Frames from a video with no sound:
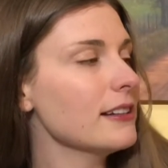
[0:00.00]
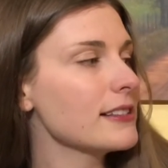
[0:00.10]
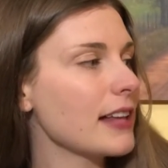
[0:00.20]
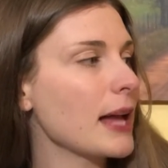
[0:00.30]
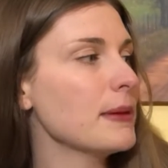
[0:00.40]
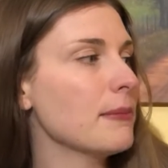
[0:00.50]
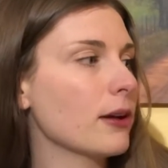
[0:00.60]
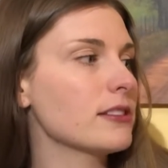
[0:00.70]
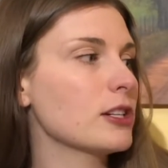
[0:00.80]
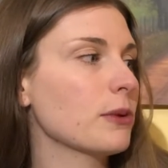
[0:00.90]
slimy
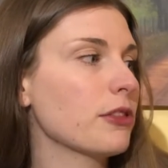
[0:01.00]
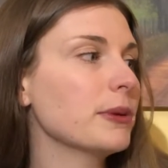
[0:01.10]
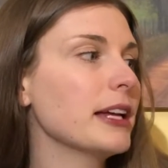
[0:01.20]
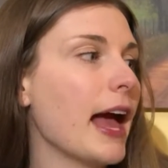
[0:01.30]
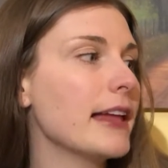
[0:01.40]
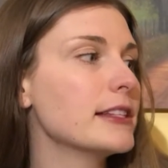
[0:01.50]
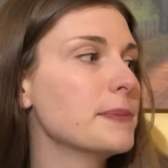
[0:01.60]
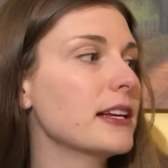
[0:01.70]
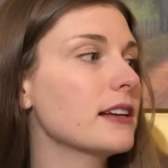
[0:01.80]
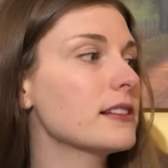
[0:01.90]
monster with 3 heads
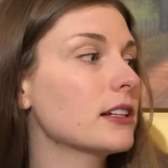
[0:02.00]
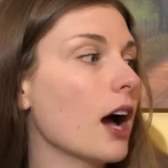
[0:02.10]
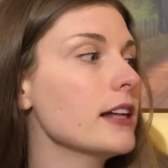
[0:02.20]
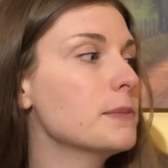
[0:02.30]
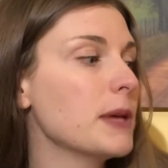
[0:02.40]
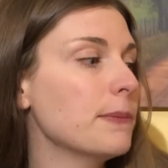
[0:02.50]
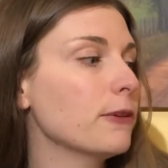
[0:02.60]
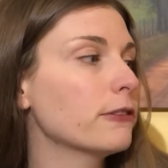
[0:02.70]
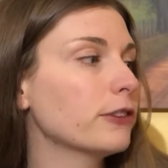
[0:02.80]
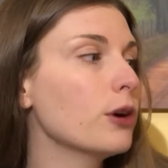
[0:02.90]
because God's people
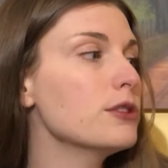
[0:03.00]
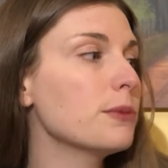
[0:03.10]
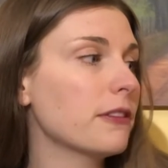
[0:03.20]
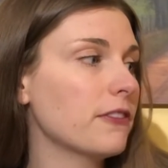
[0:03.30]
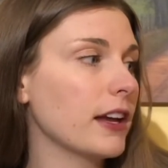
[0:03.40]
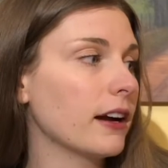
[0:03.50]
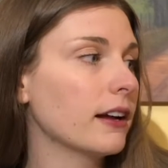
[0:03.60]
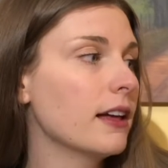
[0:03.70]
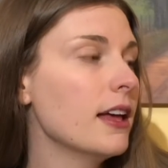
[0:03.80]
froze with fear.